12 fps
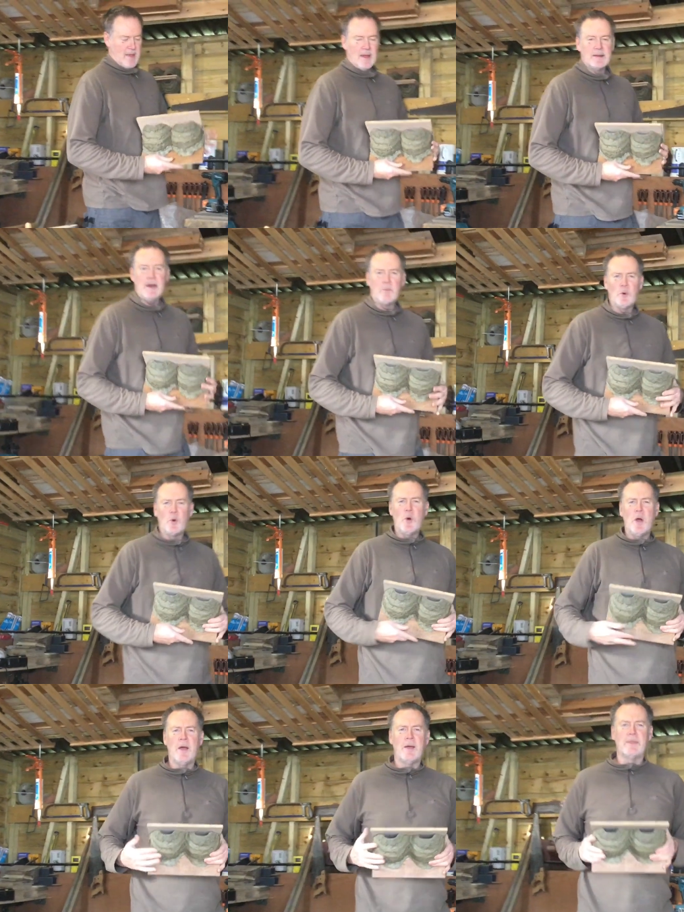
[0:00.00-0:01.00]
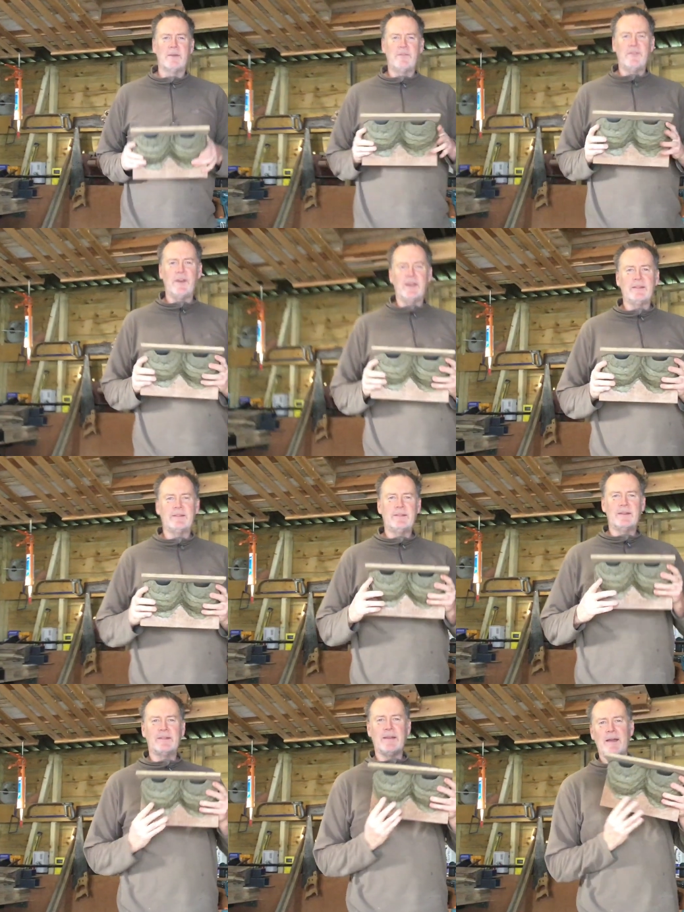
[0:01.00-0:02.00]
a double that fits
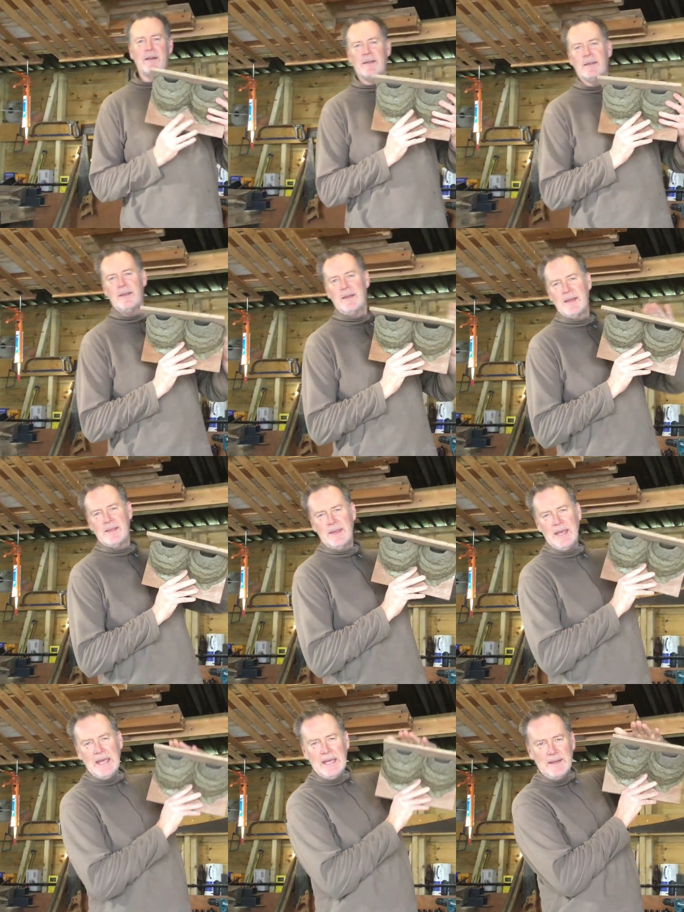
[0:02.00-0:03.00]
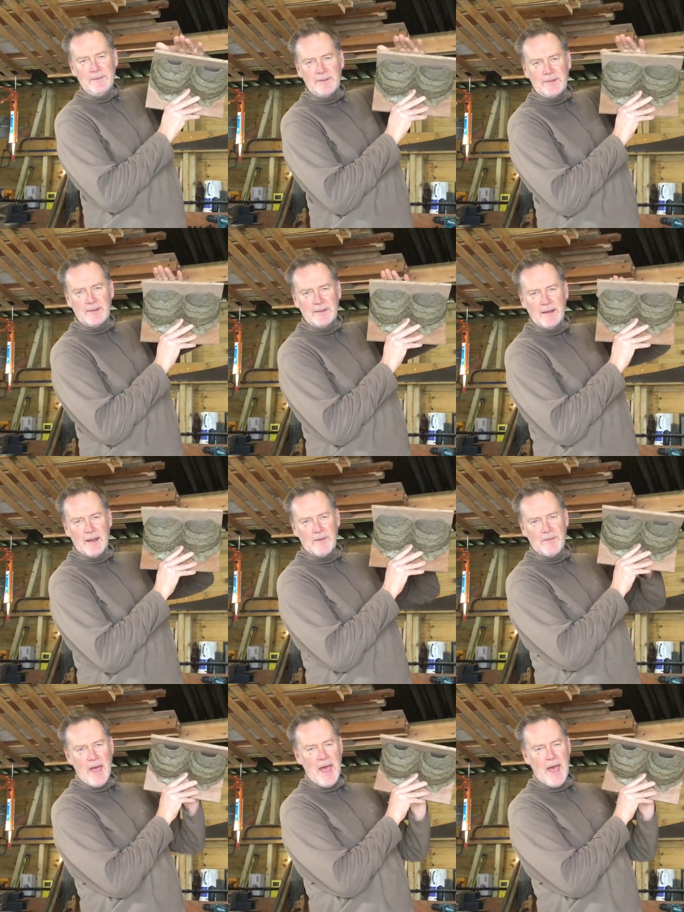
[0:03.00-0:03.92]
just under the eaves of the